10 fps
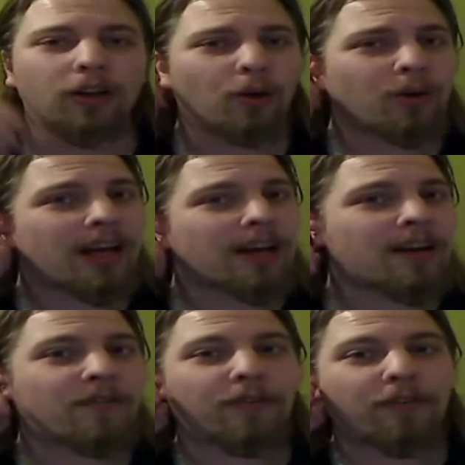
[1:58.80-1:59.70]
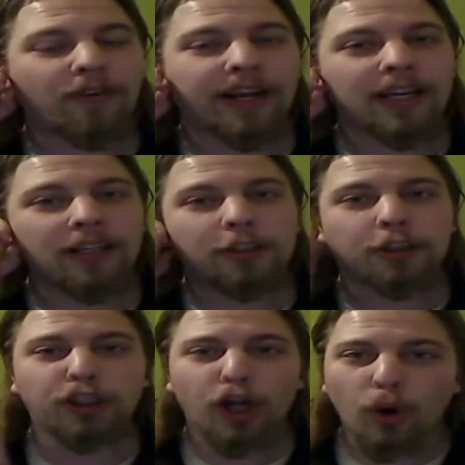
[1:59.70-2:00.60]
look like a freaking
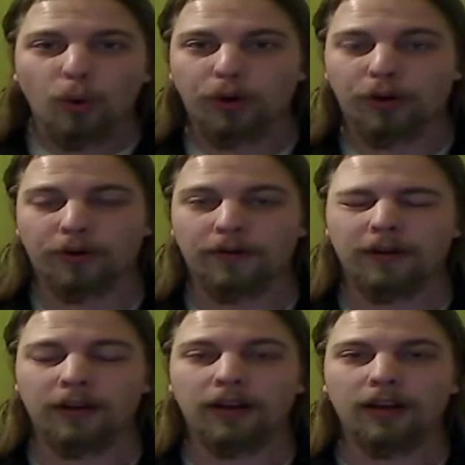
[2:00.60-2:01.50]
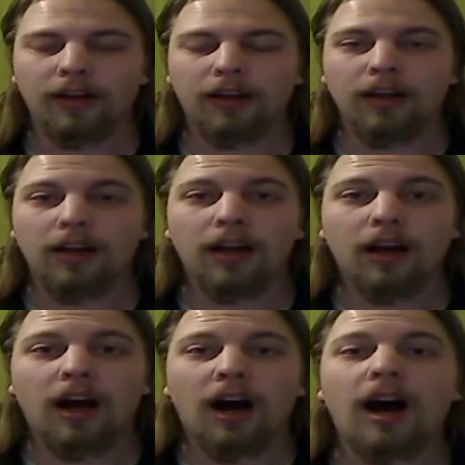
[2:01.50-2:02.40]
joke.
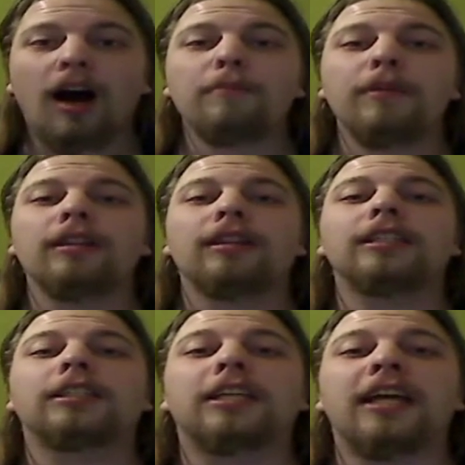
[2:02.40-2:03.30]
I mean, this